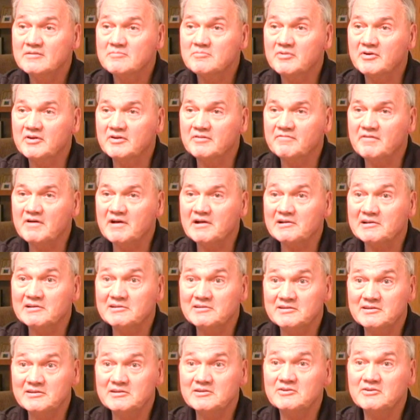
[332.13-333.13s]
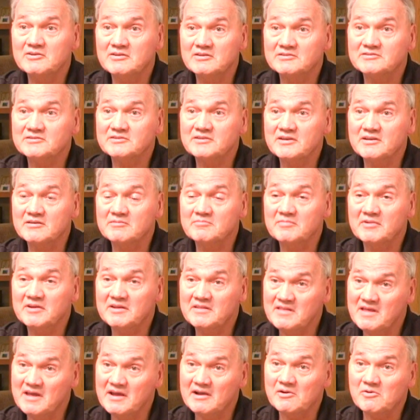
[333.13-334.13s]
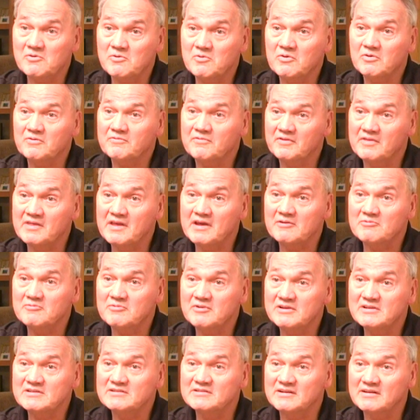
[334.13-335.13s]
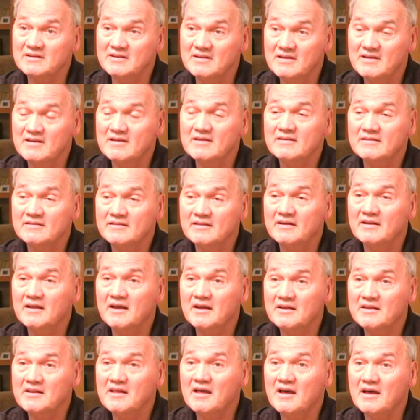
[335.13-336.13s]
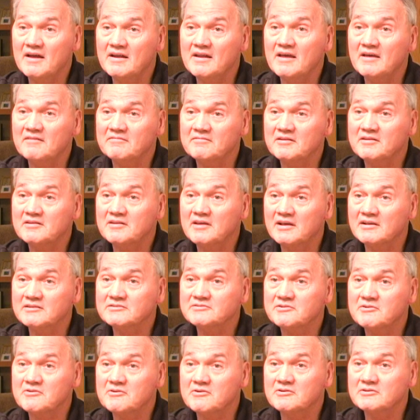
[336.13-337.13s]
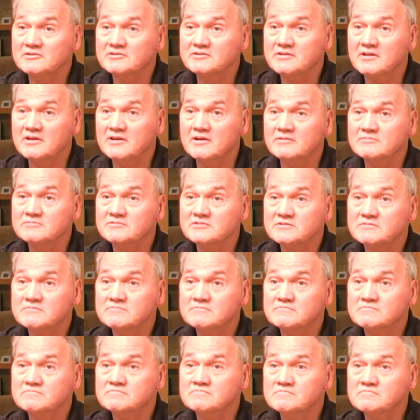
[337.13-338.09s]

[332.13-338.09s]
But if I continued to see them in that court for that reason, then I'd have to take sterner steps.